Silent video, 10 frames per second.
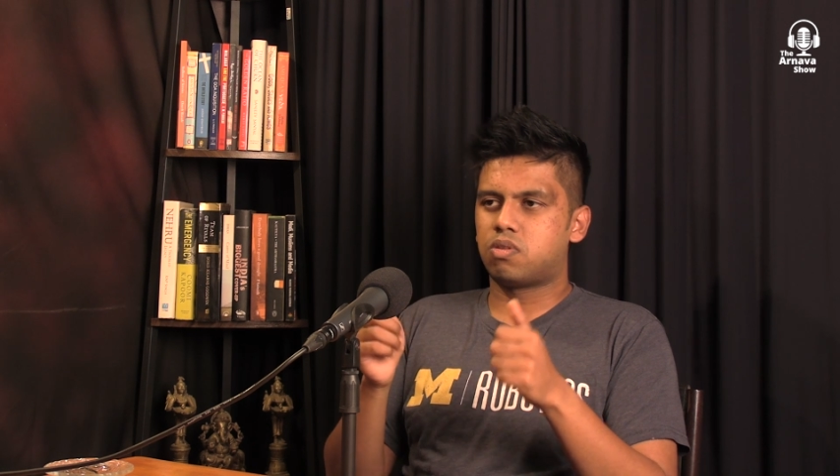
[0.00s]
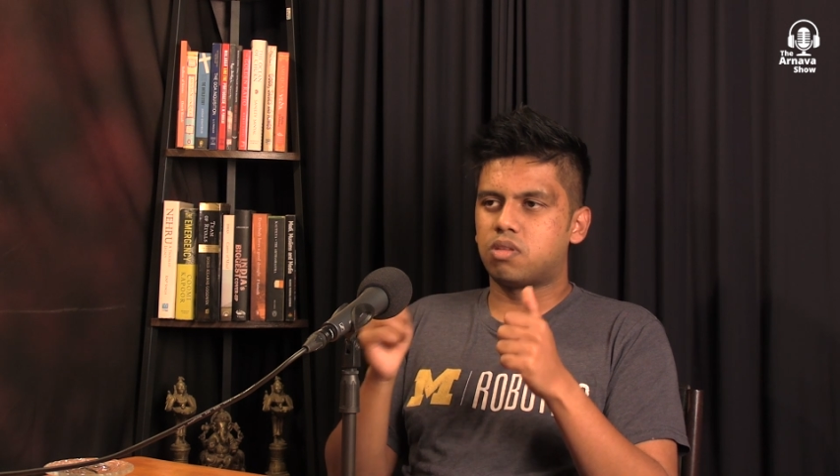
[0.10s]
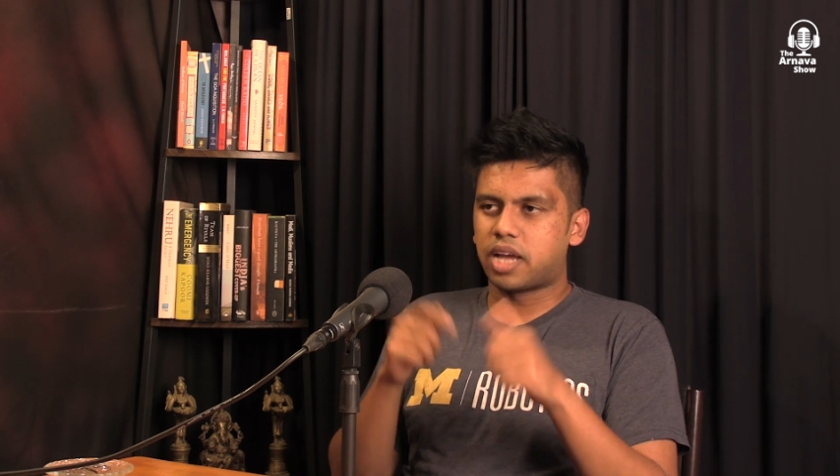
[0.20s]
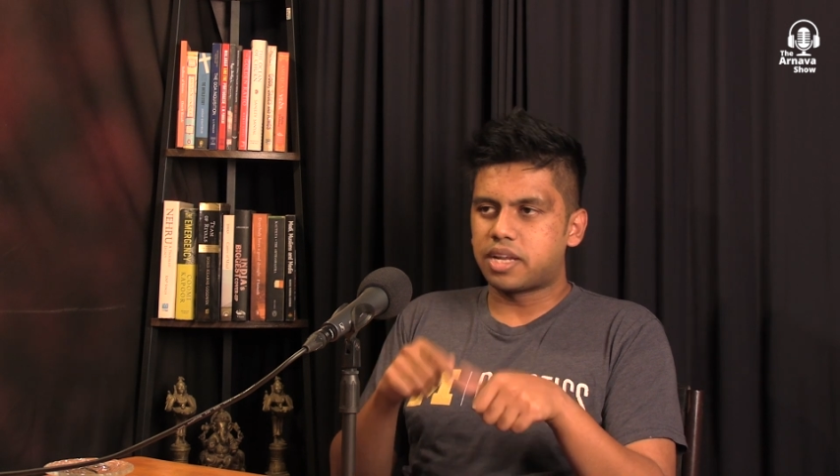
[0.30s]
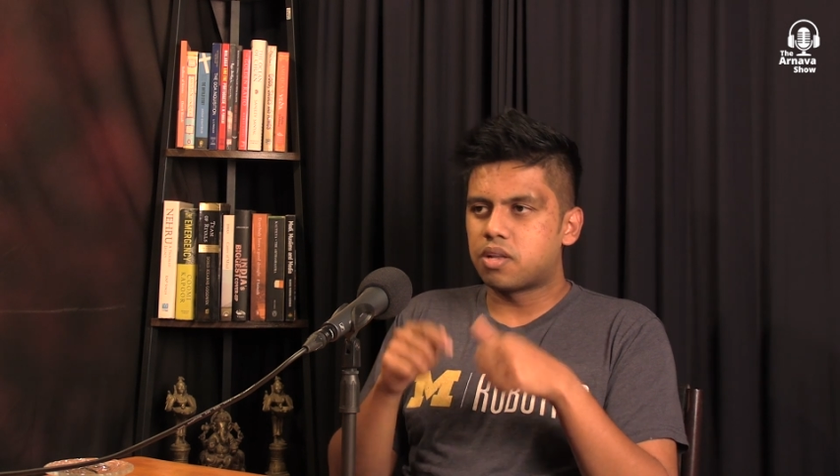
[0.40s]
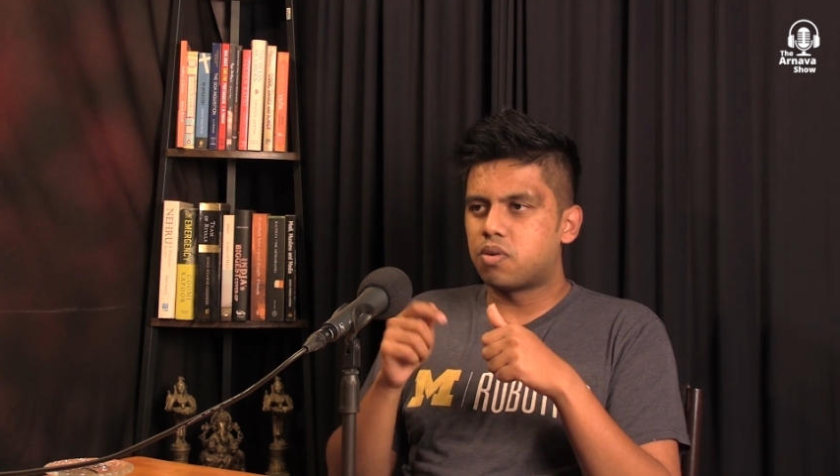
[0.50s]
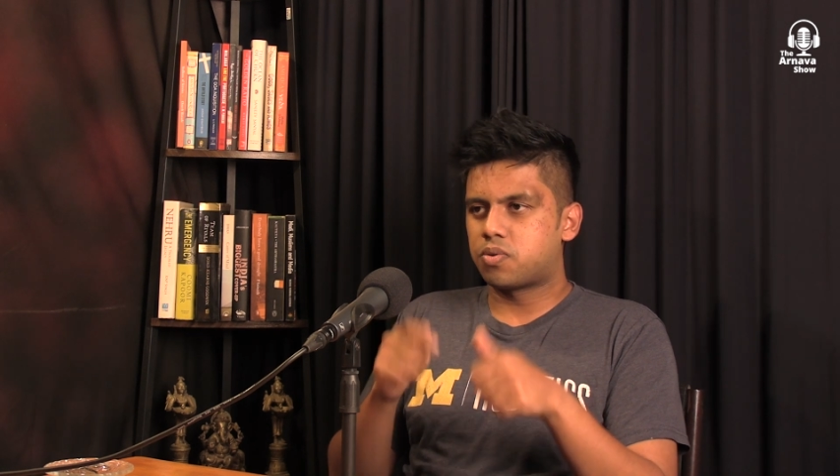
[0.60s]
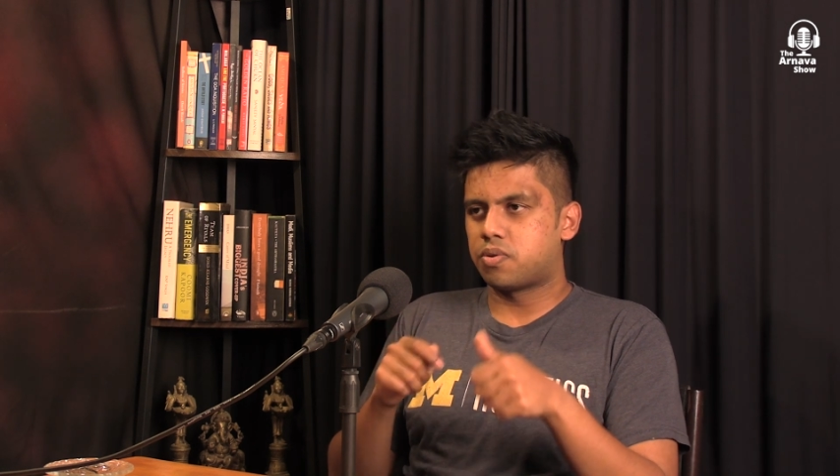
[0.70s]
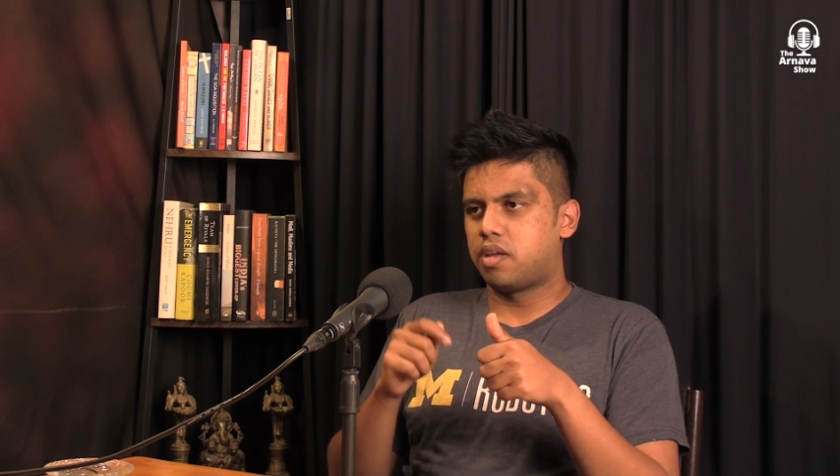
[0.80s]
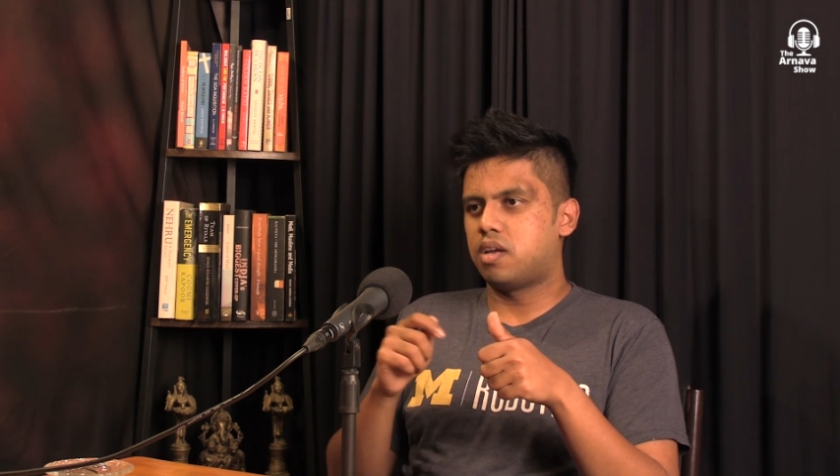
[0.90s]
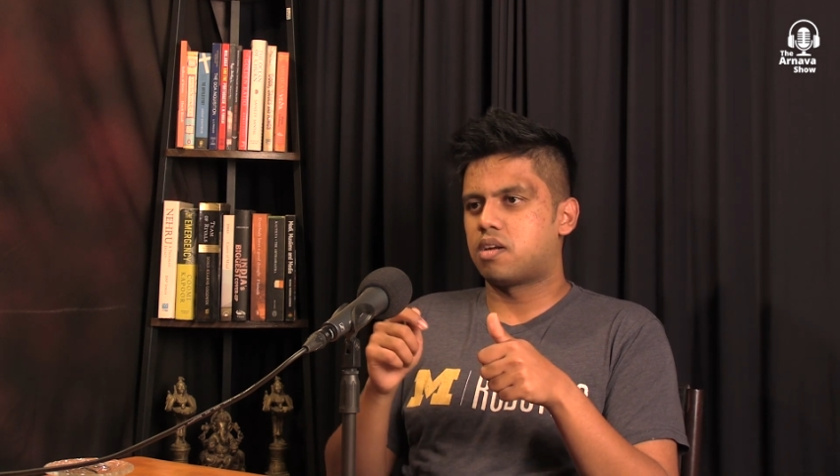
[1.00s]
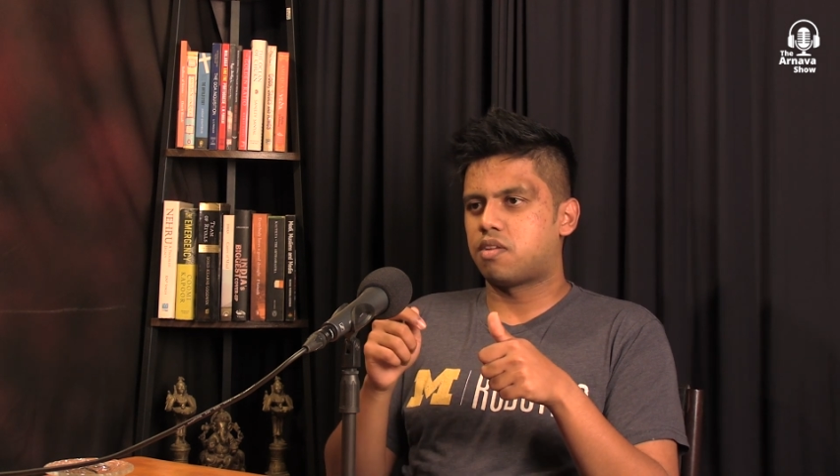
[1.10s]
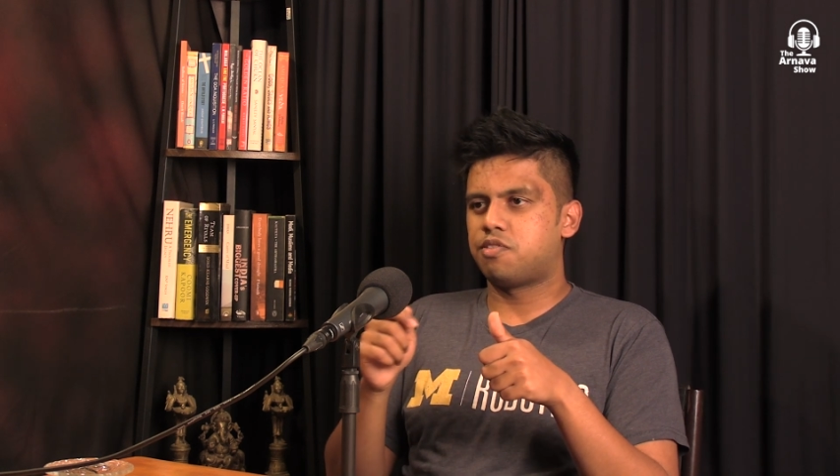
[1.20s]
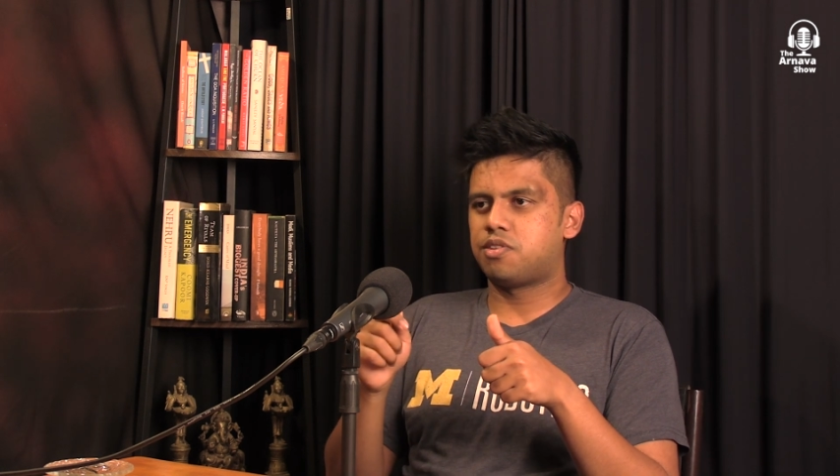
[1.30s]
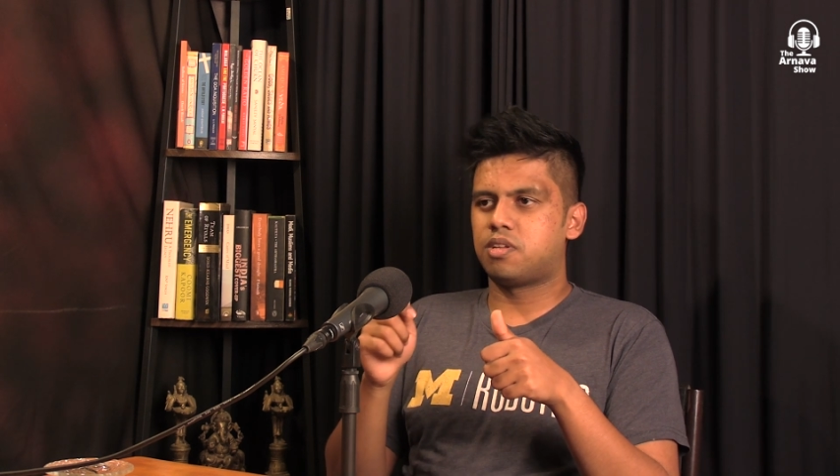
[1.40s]
Right now, today,
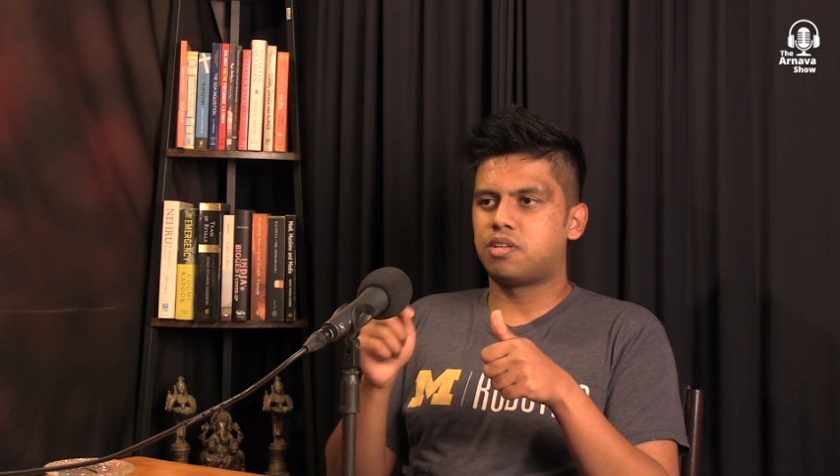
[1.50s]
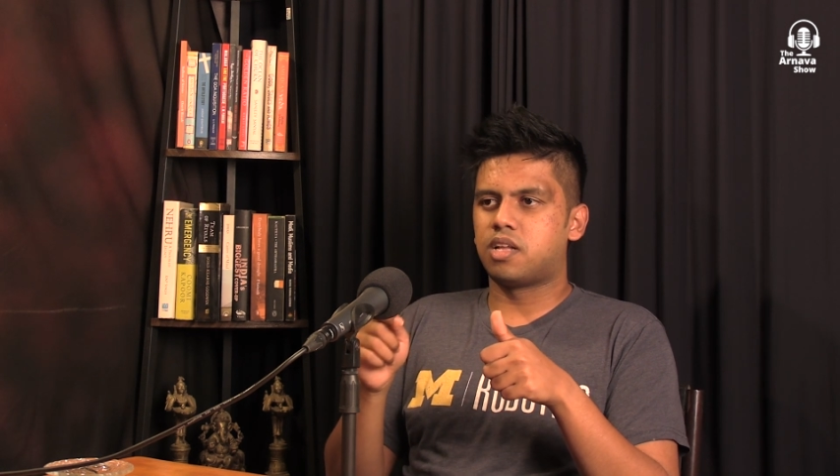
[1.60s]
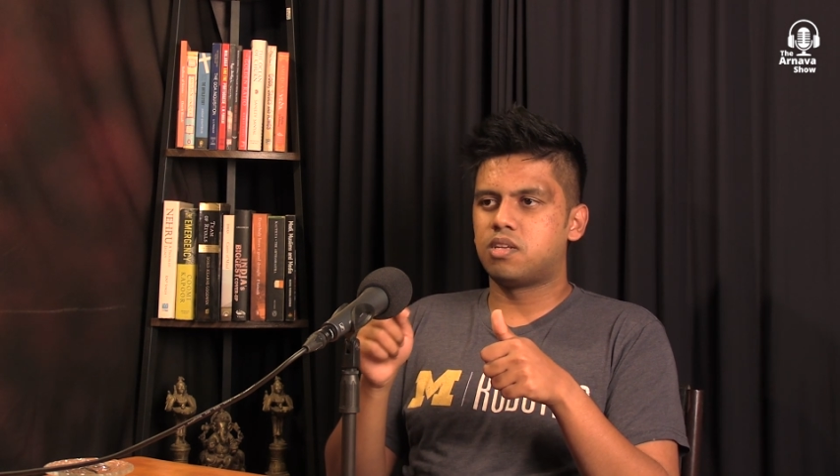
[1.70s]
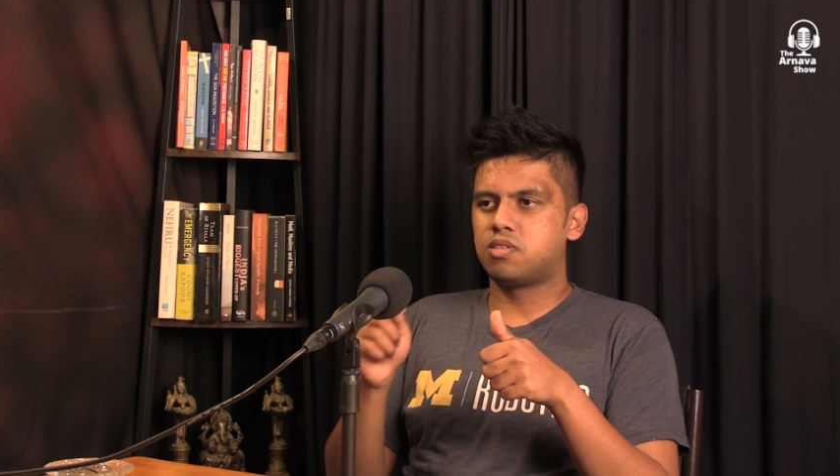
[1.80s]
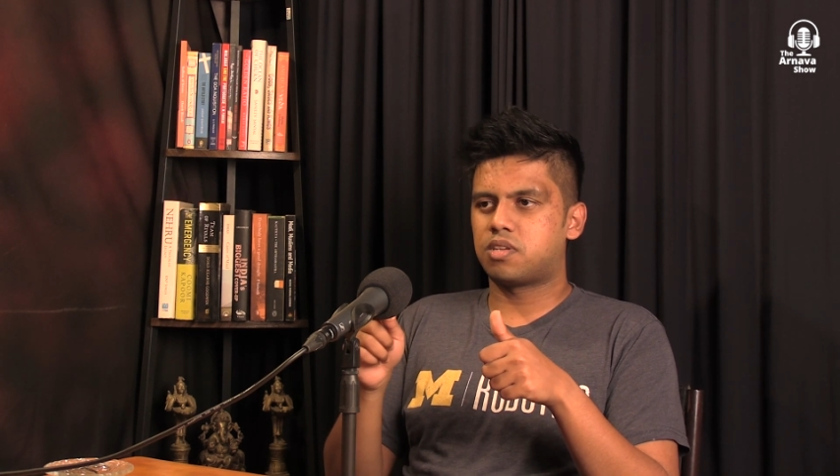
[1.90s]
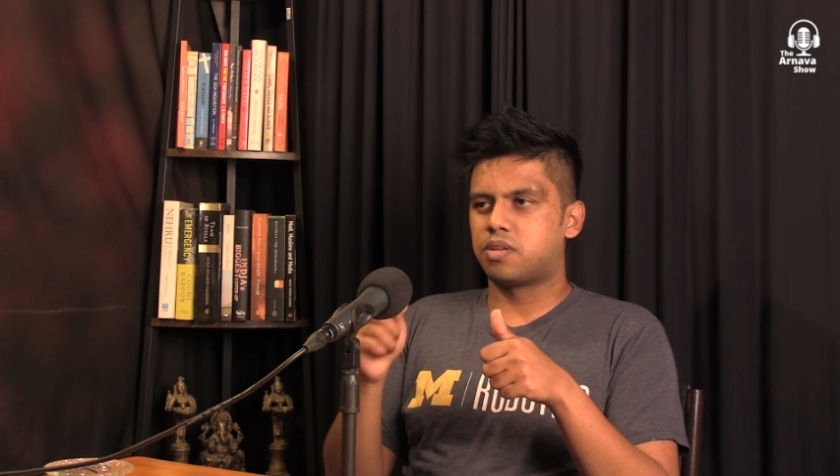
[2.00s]
artificial intelligence